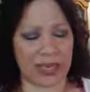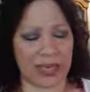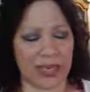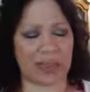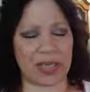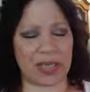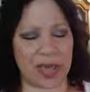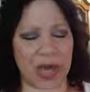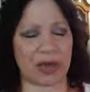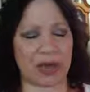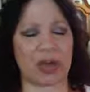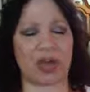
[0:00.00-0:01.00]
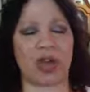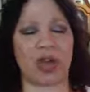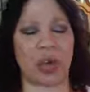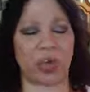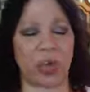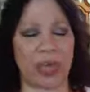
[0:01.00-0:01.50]
deep dark
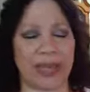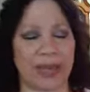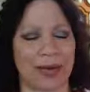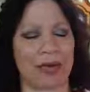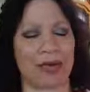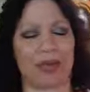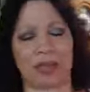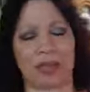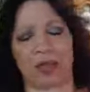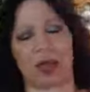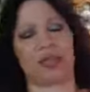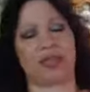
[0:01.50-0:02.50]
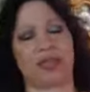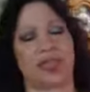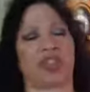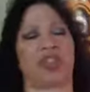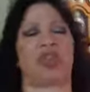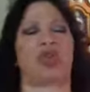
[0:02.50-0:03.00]
green is the color
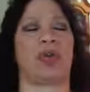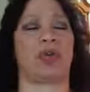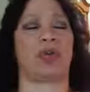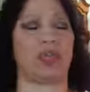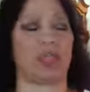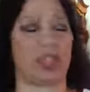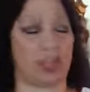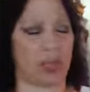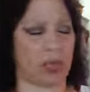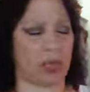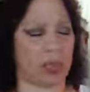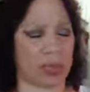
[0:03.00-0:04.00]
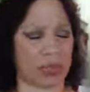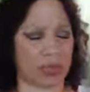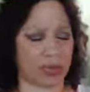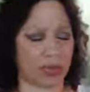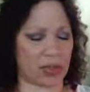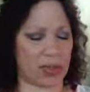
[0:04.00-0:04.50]
she's showing when she's doing
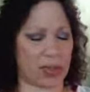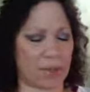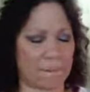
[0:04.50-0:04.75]
this.